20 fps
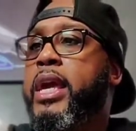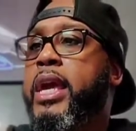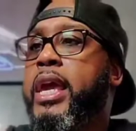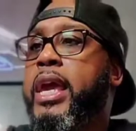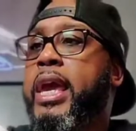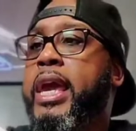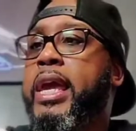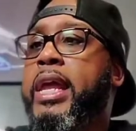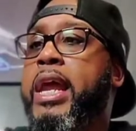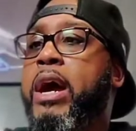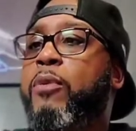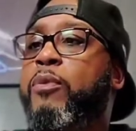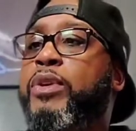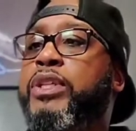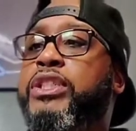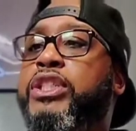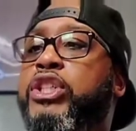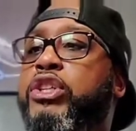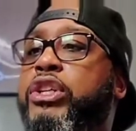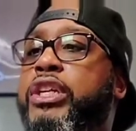and I
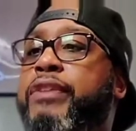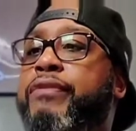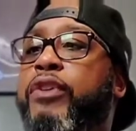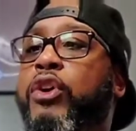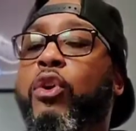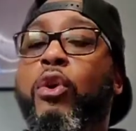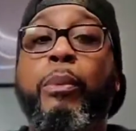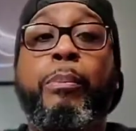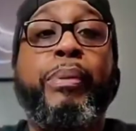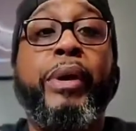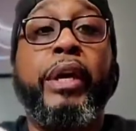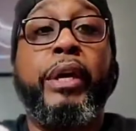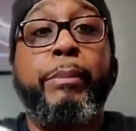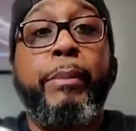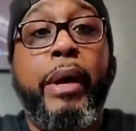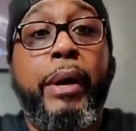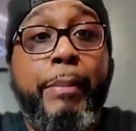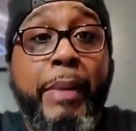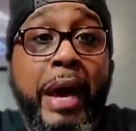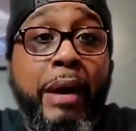wasn't even gonna pick them
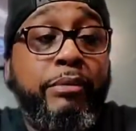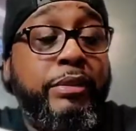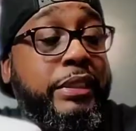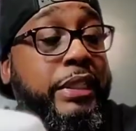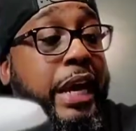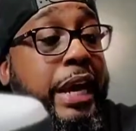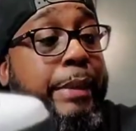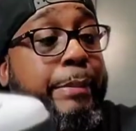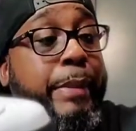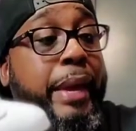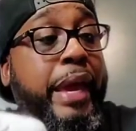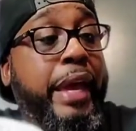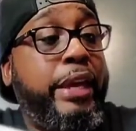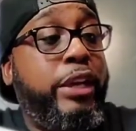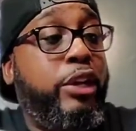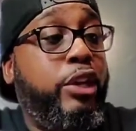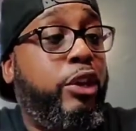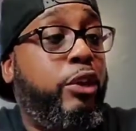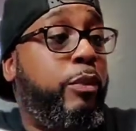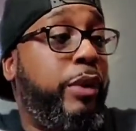up. I was like, man,
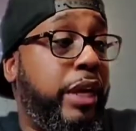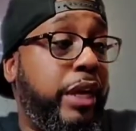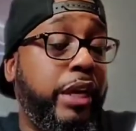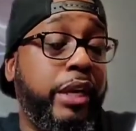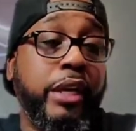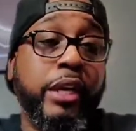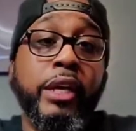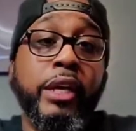you know what?